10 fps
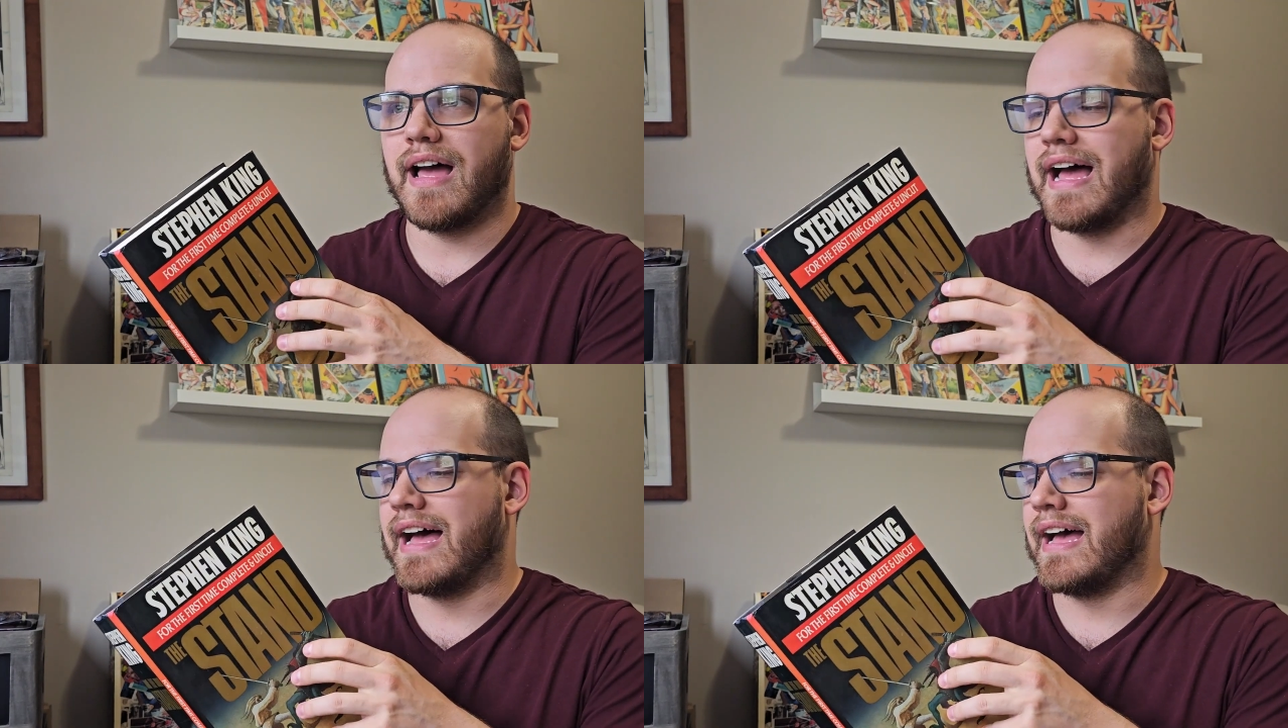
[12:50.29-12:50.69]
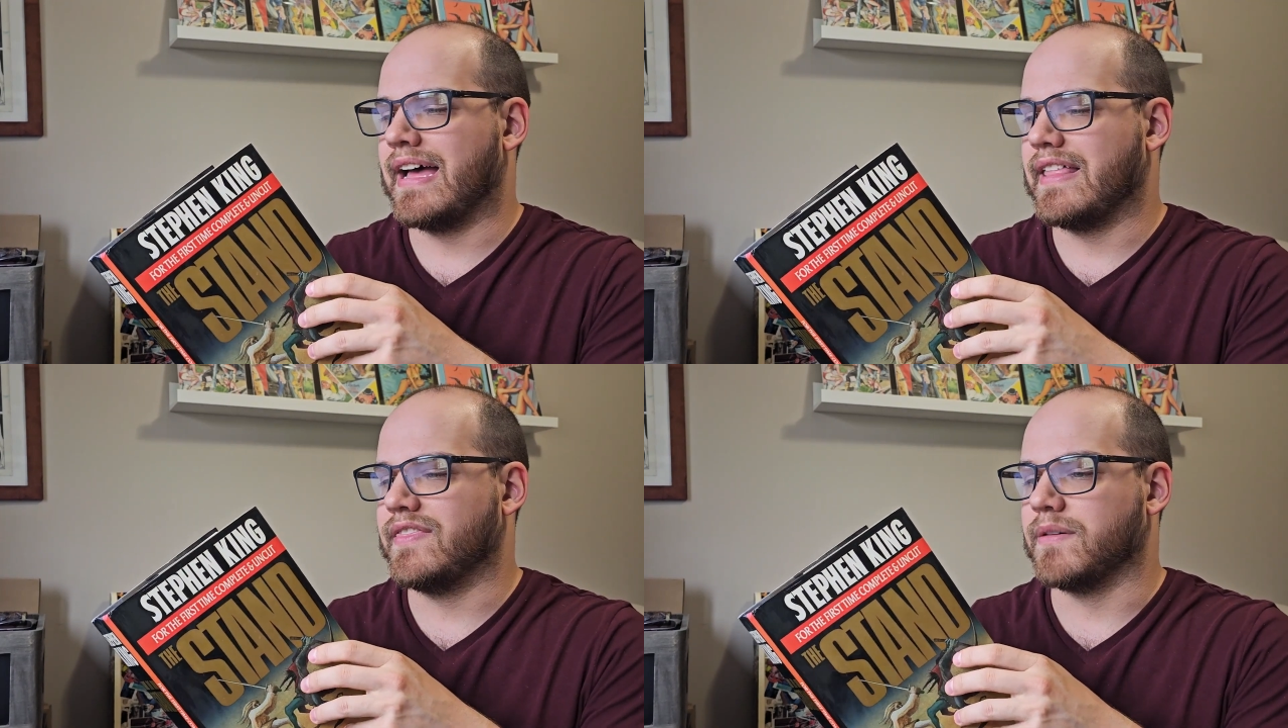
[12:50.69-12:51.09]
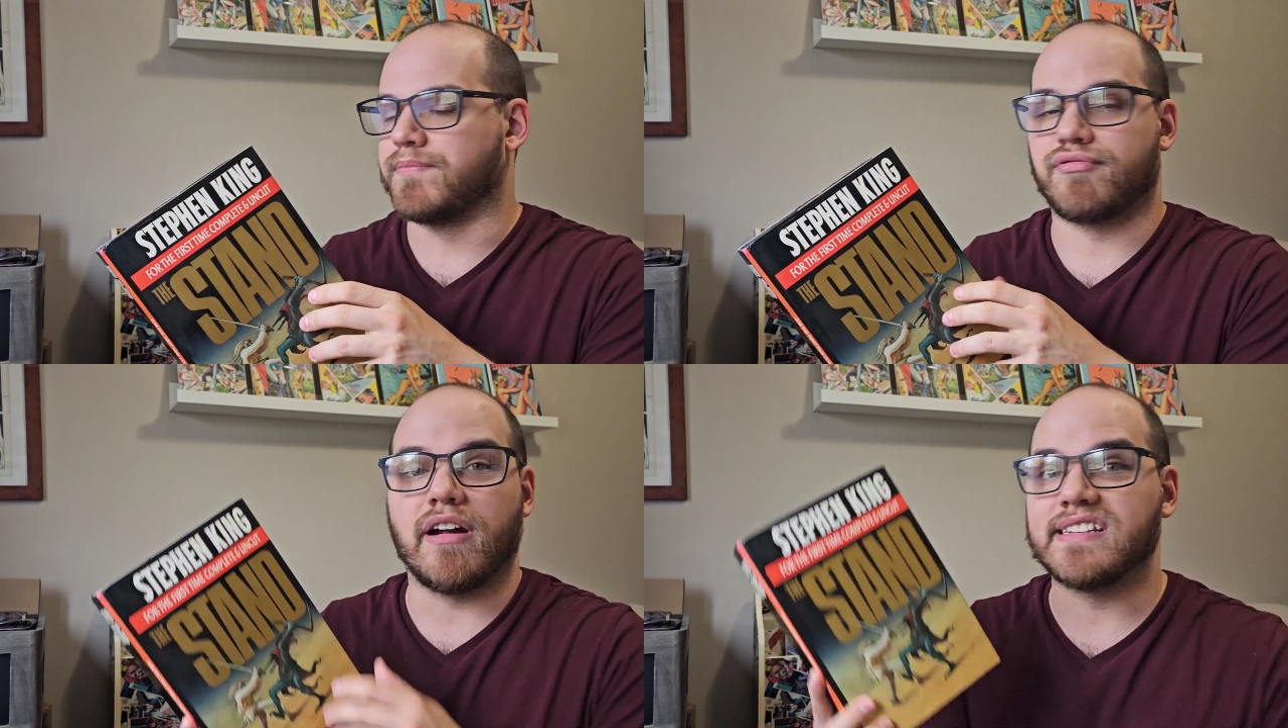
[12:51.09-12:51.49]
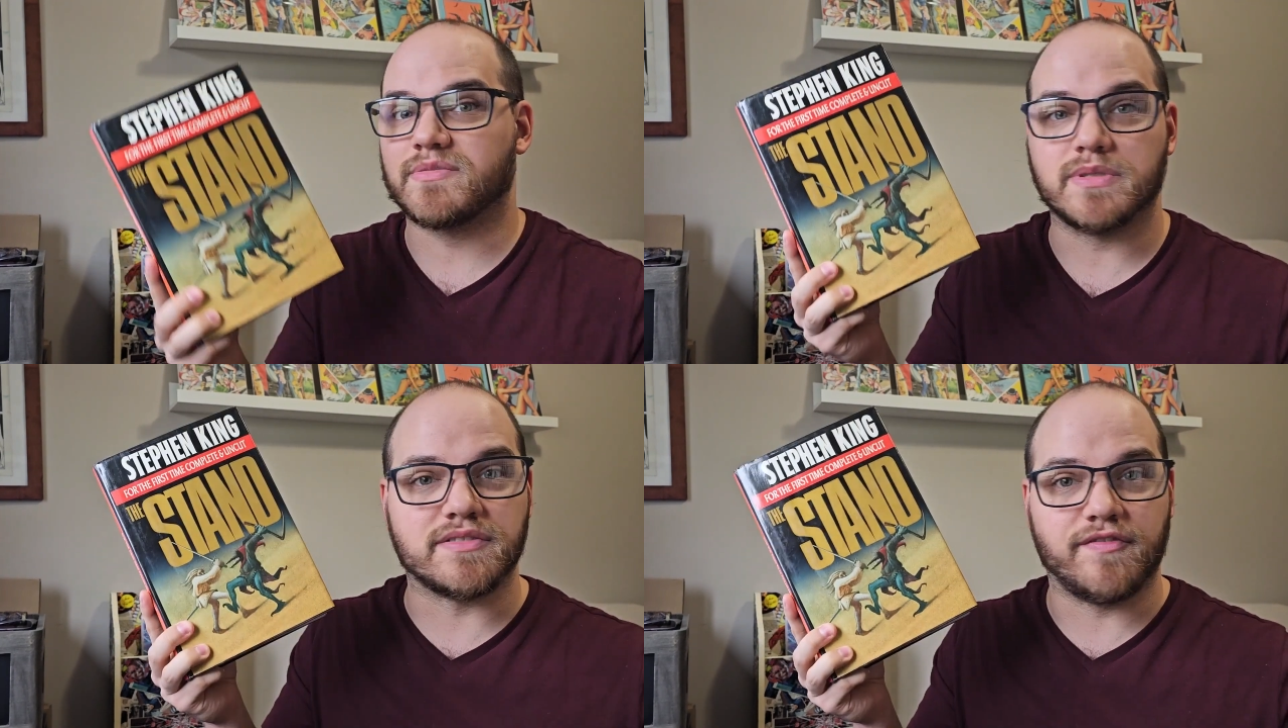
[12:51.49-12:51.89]
the
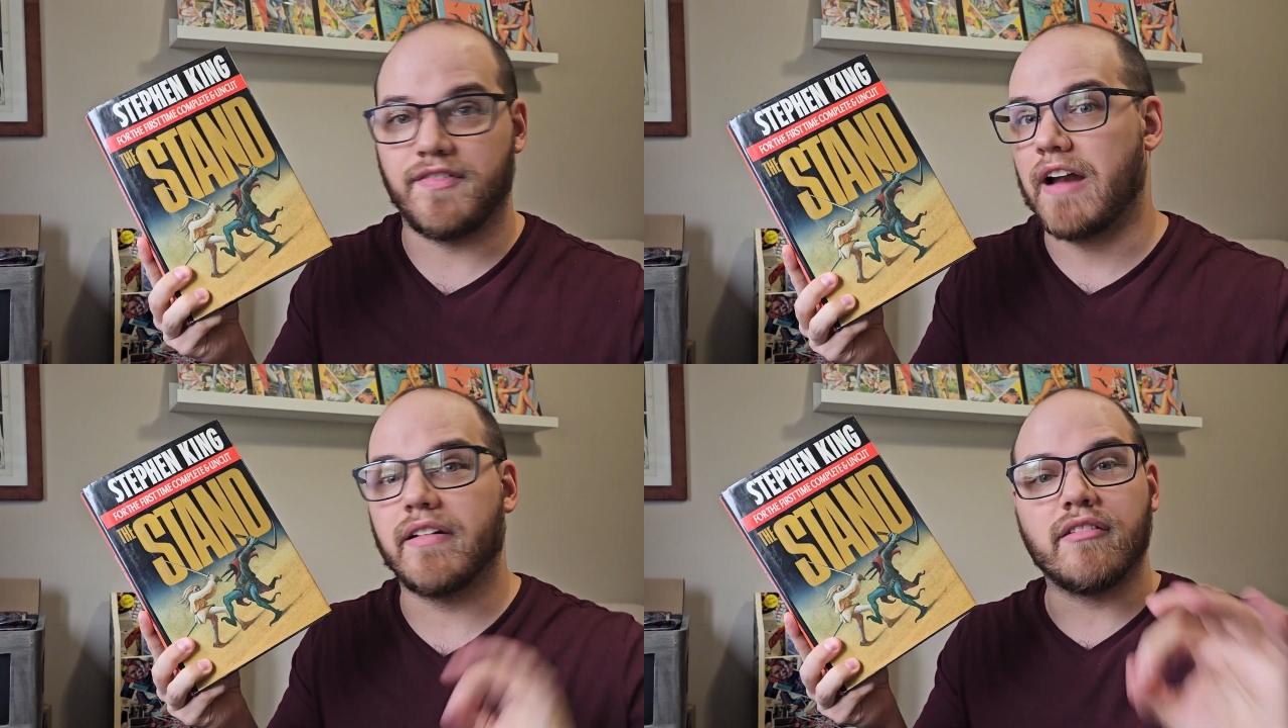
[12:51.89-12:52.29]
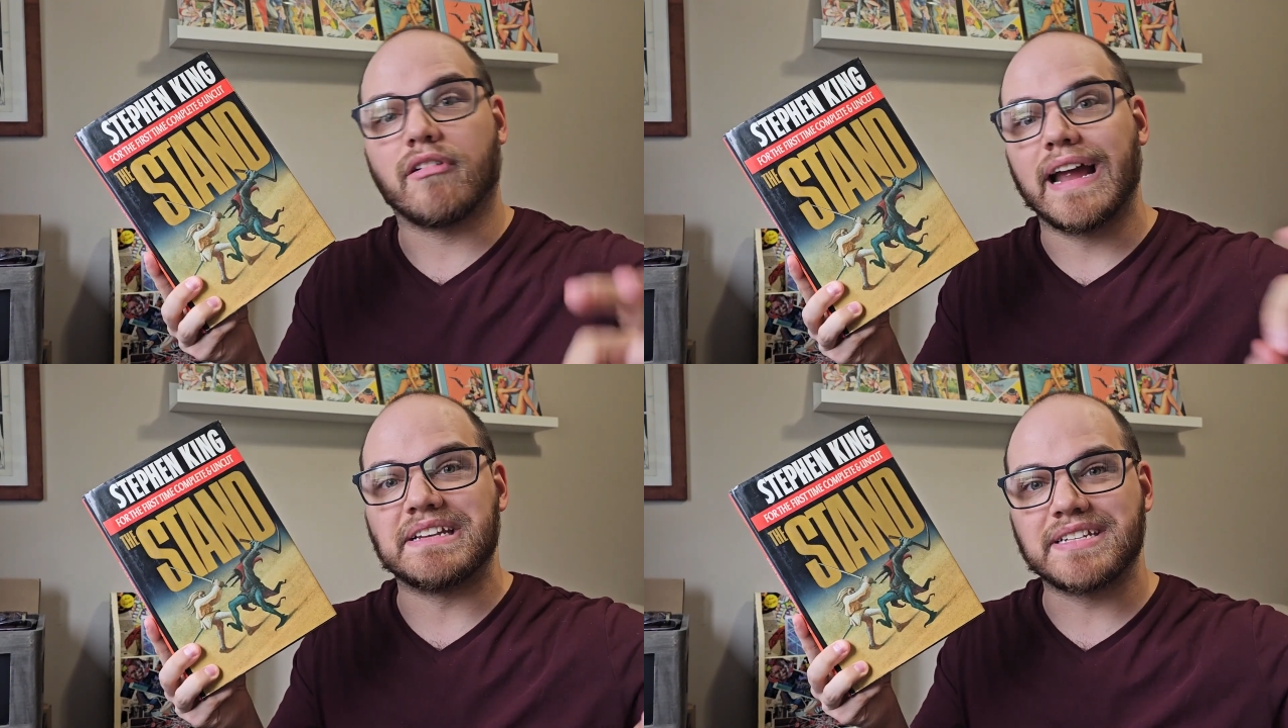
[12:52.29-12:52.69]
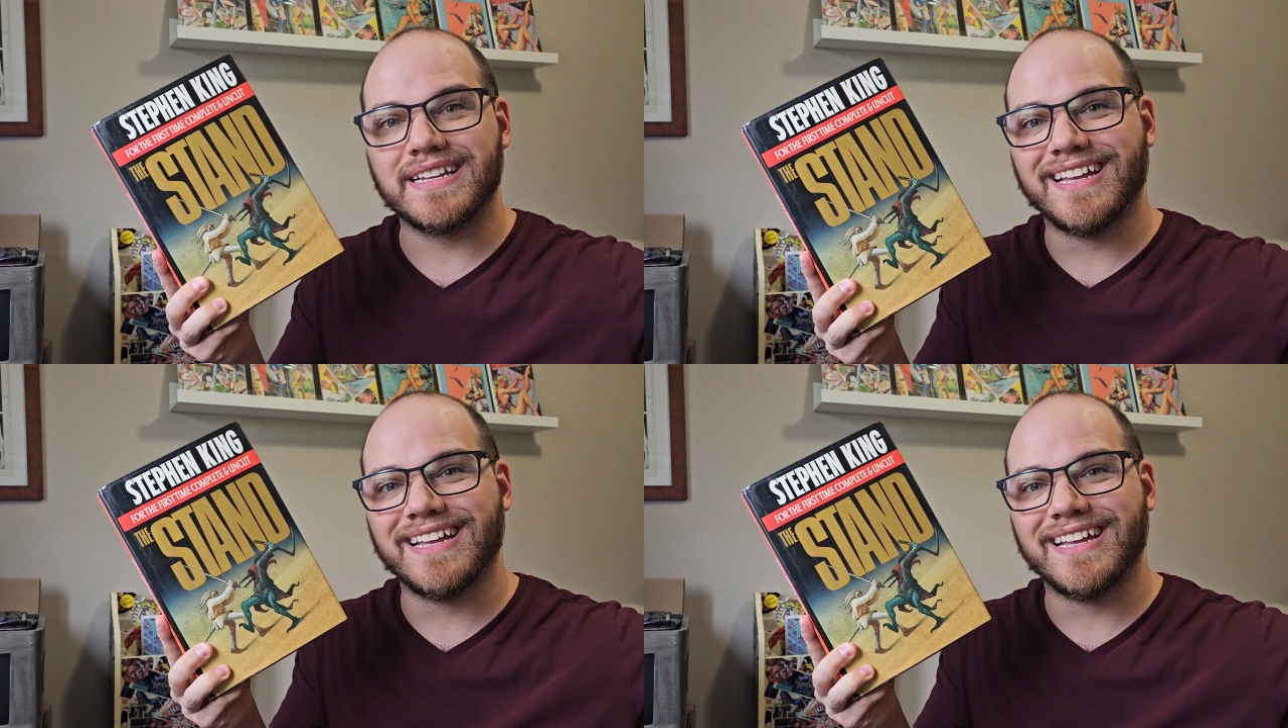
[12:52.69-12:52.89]
price was very right.